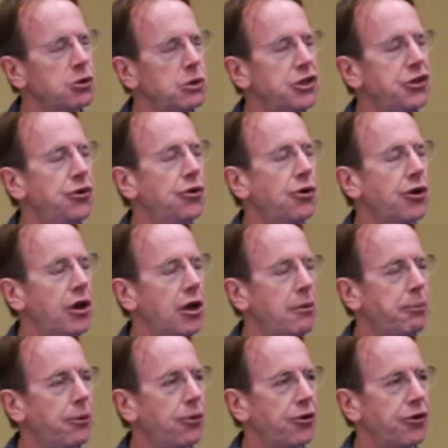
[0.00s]
was not an
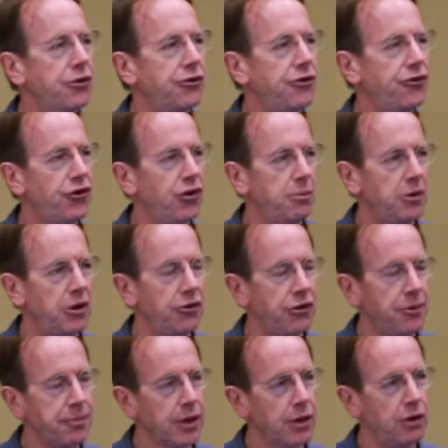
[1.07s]
important determinant
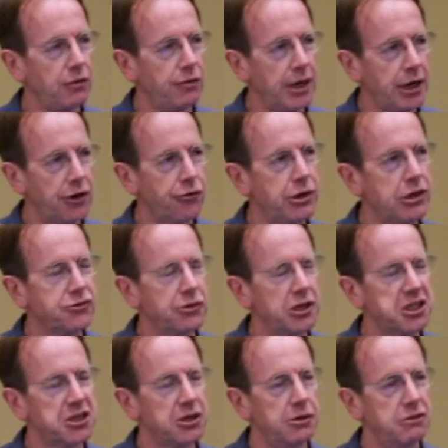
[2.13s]
of increased
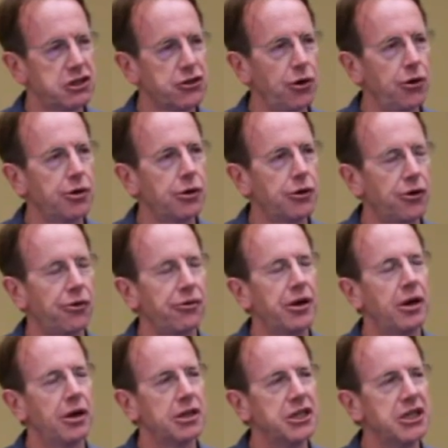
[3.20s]
risk of stroke and coronary
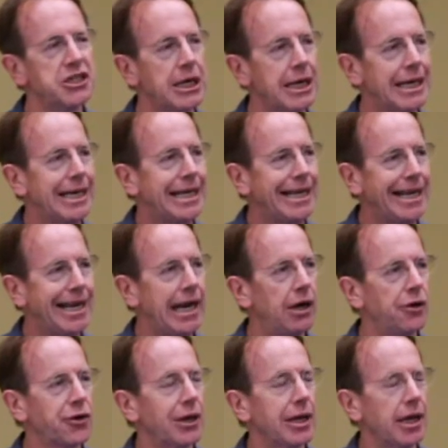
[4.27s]
heart disease in the
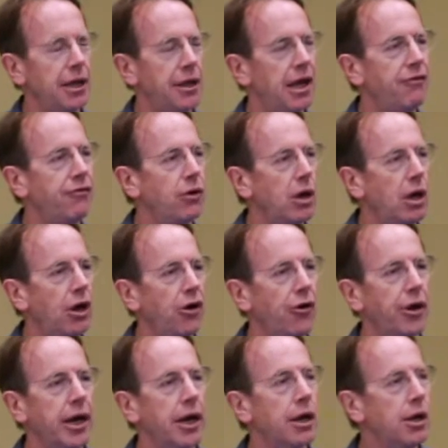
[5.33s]
elderly, and therefore
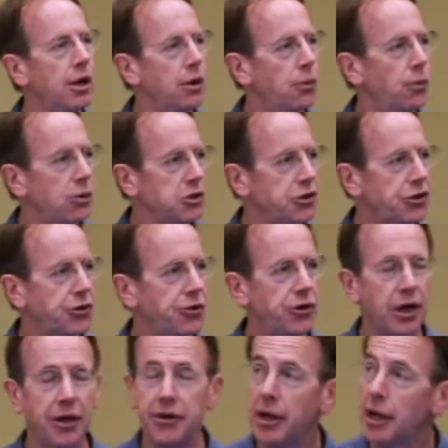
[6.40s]
lowering it wasn't a good
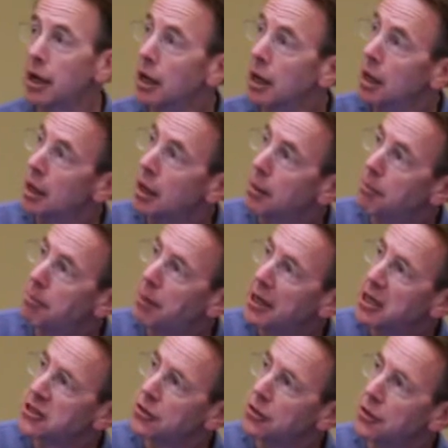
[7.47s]
idea,
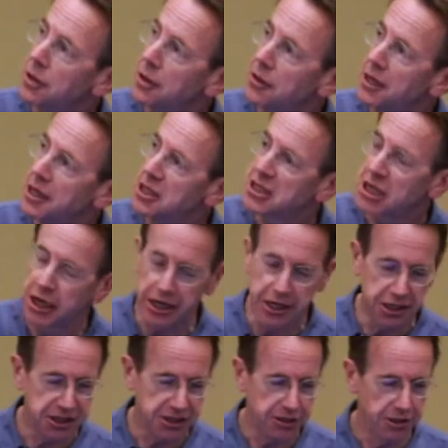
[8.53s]
based on these
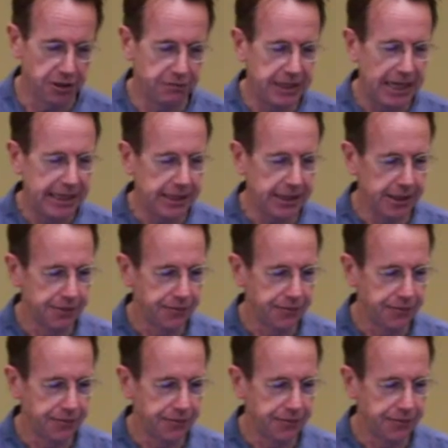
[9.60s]
kinds of data.